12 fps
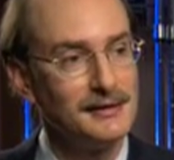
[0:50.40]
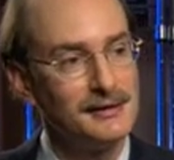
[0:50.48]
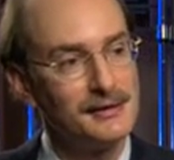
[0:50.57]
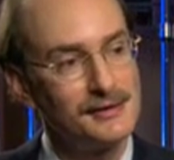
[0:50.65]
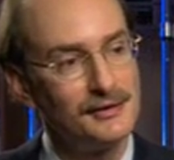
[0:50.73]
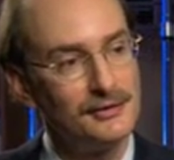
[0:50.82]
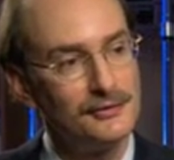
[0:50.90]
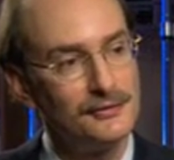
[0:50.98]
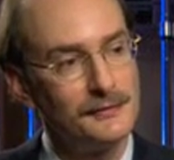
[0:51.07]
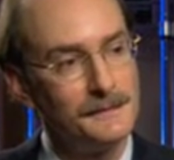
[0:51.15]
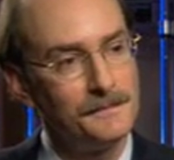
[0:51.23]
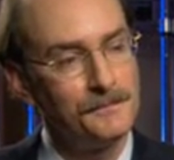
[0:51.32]
So
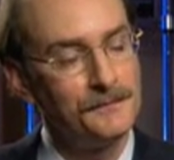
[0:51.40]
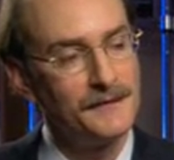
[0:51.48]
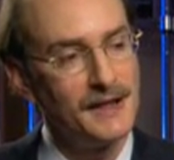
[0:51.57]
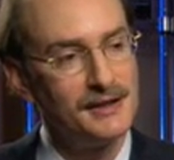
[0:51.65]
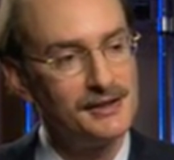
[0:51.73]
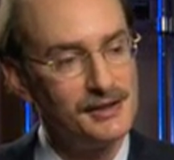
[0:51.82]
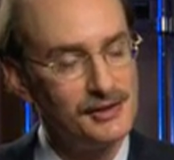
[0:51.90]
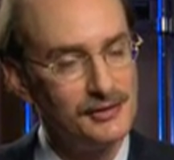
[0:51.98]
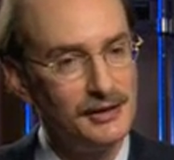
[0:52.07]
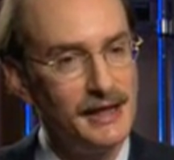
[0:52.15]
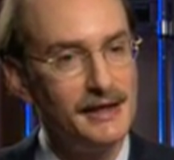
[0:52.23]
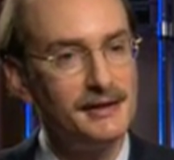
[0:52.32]
this has
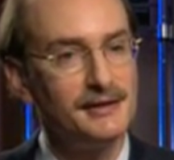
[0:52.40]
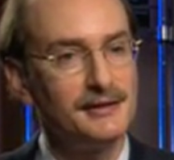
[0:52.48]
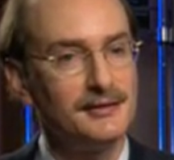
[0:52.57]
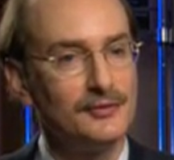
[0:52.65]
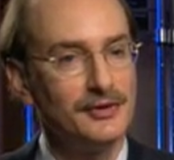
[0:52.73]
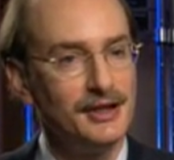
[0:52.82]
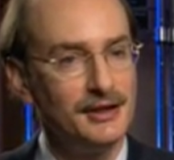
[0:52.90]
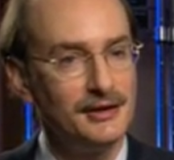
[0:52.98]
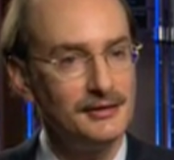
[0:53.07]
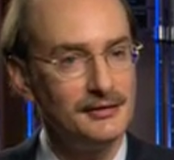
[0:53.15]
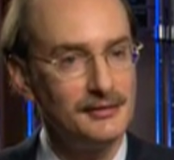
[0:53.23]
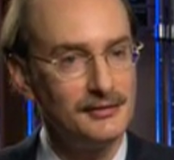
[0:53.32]
led
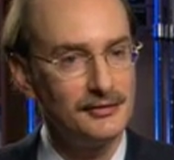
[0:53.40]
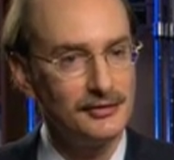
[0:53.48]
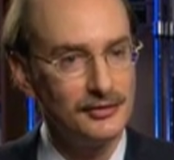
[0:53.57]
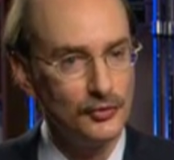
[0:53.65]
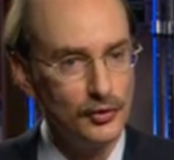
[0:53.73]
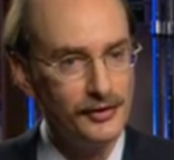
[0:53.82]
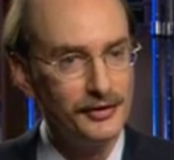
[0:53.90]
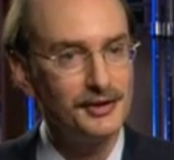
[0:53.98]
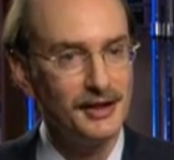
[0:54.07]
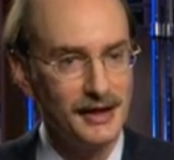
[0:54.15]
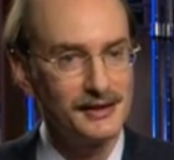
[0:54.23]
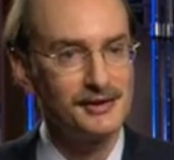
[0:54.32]
within an
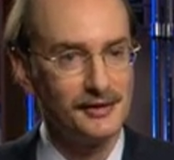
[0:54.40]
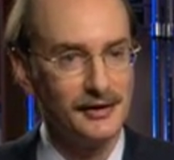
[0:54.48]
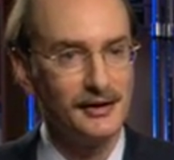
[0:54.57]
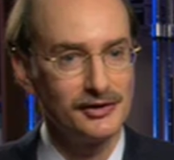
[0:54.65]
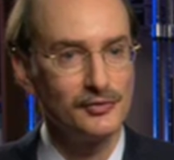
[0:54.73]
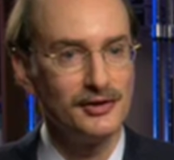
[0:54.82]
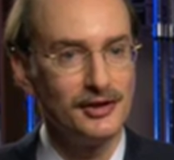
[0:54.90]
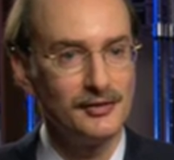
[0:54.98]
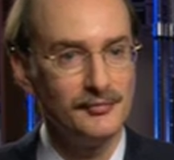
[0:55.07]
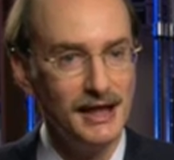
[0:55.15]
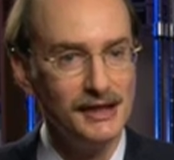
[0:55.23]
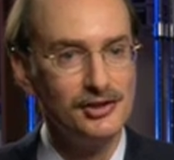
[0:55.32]
orthodox science,
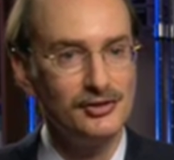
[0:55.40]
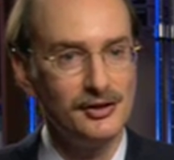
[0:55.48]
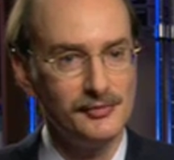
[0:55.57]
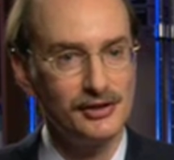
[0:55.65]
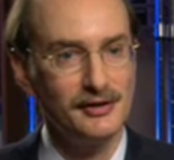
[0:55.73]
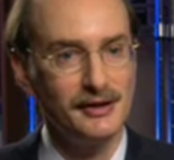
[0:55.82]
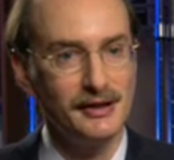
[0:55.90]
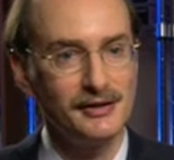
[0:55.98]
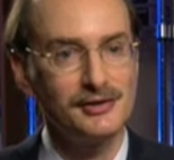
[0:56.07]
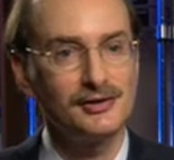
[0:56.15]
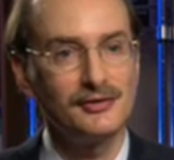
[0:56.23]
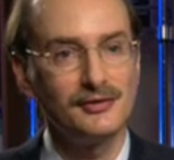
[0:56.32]
within mainstream
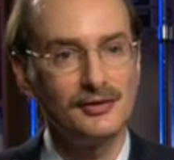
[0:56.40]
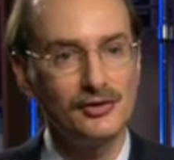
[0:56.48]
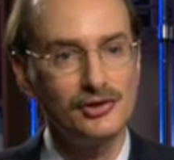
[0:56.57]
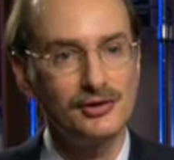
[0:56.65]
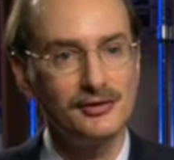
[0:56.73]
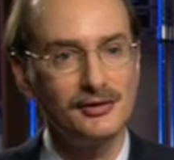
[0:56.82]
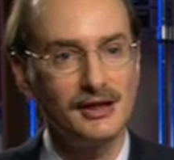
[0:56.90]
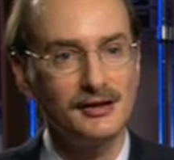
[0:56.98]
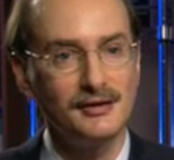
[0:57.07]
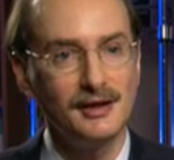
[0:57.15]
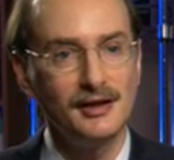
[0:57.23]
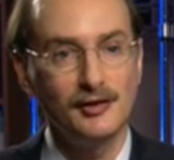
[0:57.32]
science, to the notion that
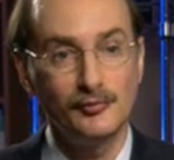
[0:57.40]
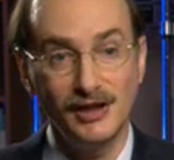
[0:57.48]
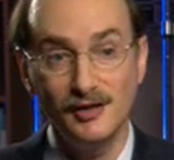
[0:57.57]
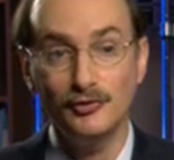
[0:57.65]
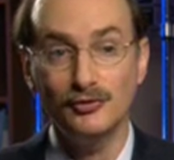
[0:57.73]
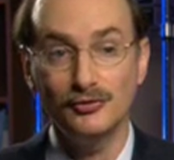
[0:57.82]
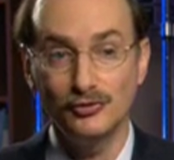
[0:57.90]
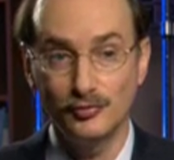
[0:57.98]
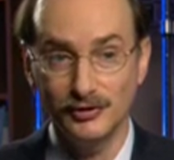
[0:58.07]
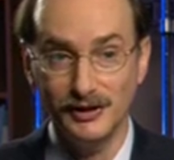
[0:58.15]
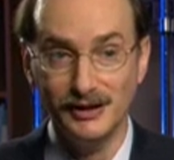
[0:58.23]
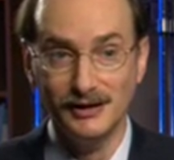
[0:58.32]
people who
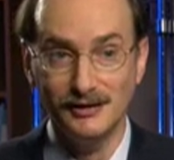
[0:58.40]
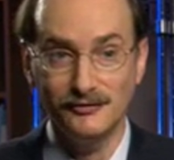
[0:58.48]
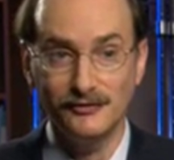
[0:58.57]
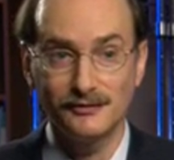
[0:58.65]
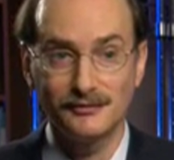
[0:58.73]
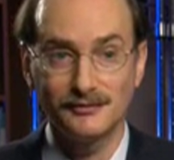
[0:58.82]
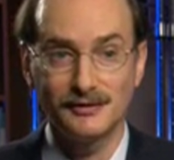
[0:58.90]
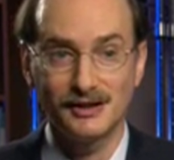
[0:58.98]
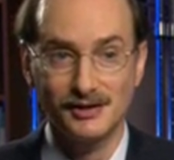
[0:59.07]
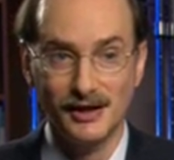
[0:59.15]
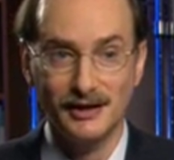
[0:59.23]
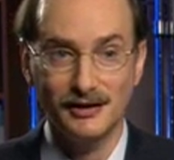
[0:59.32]
believe in
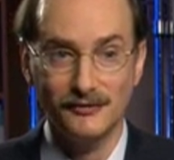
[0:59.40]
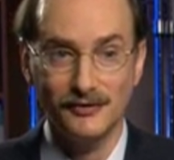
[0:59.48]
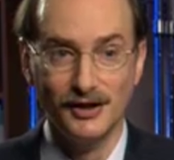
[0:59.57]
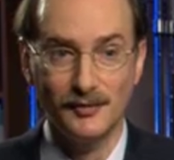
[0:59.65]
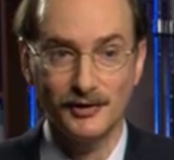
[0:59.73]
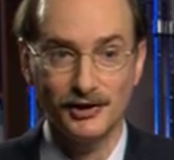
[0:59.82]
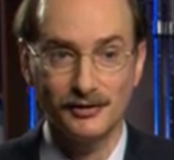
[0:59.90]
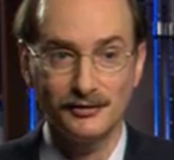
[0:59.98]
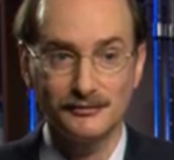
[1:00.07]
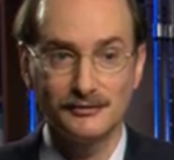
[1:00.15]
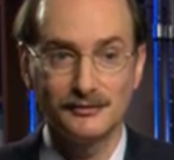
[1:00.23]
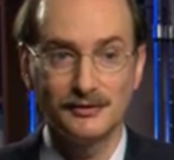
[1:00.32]
psychic phenomena
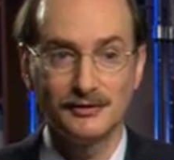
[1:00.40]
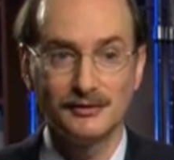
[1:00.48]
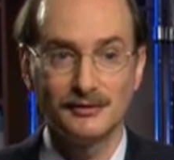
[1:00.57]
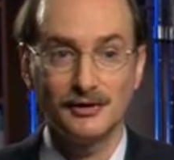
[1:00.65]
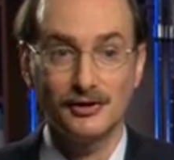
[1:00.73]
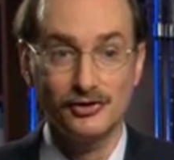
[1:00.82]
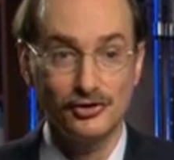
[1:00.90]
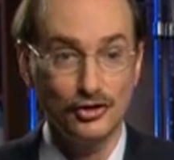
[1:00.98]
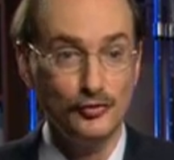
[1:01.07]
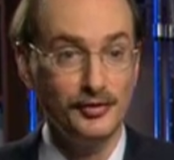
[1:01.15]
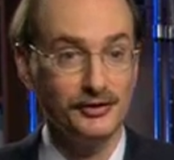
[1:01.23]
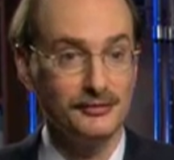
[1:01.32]
are
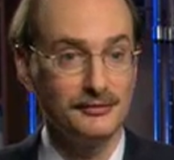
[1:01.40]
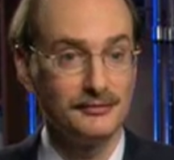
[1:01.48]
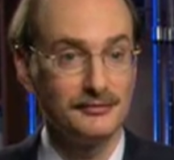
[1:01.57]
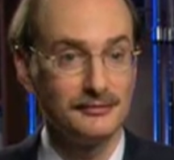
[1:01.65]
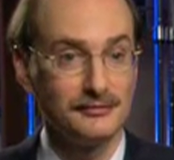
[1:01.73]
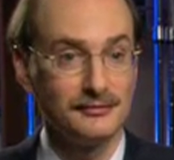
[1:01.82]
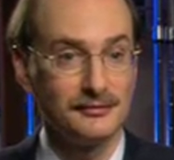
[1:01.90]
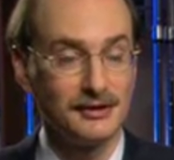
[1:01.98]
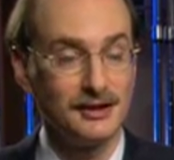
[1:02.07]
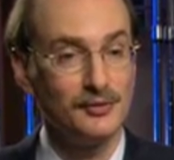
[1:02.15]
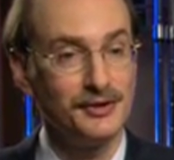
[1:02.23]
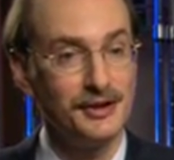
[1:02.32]
stupid.
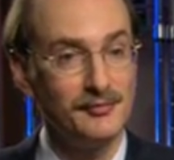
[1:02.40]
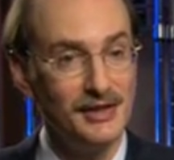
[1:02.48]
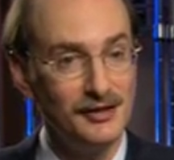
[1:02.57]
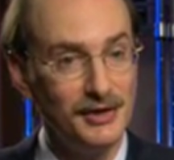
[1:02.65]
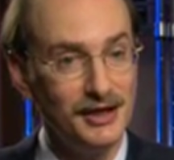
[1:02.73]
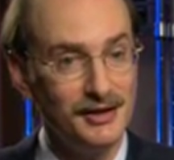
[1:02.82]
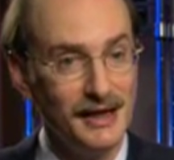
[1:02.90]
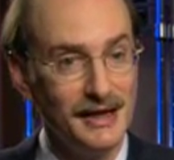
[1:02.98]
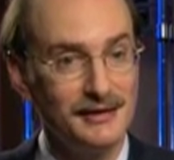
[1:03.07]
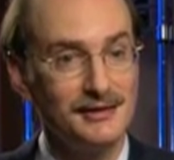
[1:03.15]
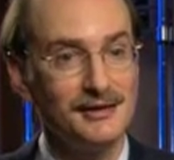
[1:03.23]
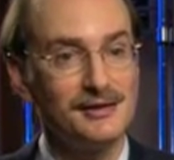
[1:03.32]
And what they mean by
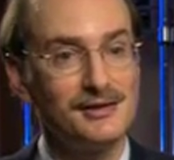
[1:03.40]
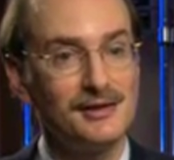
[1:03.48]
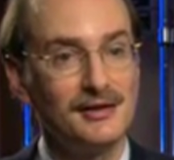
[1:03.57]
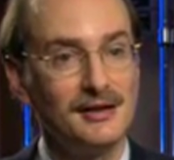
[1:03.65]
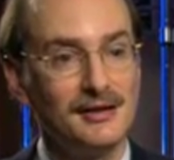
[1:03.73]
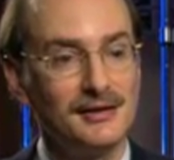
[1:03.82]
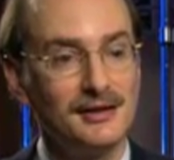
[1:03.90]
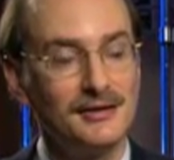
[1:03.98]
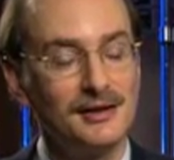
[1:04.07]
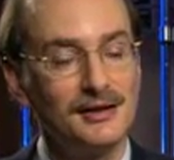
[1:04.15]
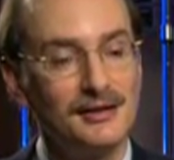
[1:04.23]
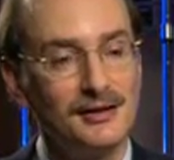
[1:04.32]
that is that
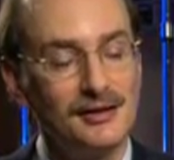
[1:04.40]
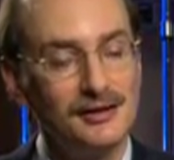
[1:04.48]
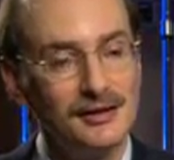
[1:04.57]
they are